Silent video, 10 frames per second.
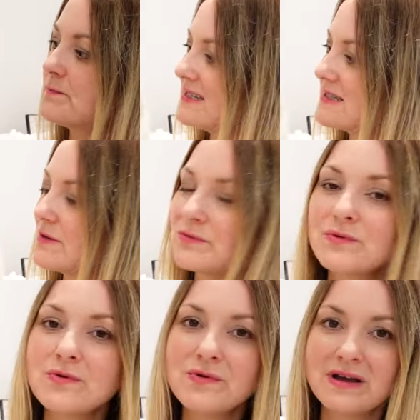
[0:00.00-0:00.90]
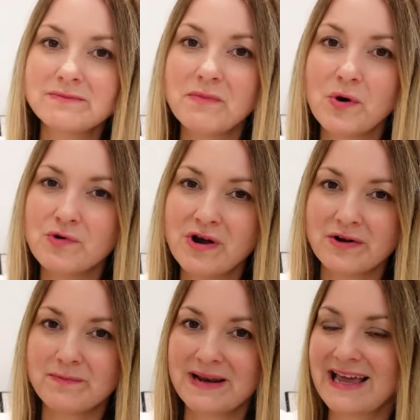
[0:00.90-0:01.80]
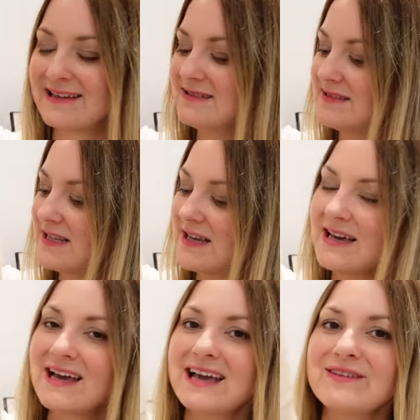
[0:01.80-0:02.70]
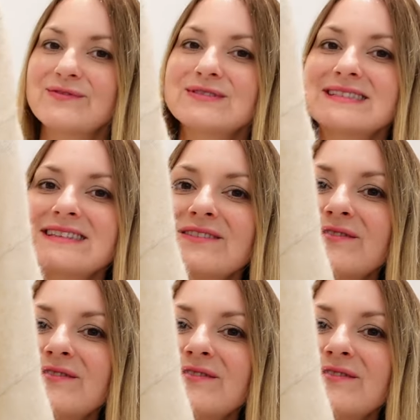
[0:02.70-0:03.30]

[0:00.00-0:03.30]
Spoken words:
It's a wool and mohair blend. If you see the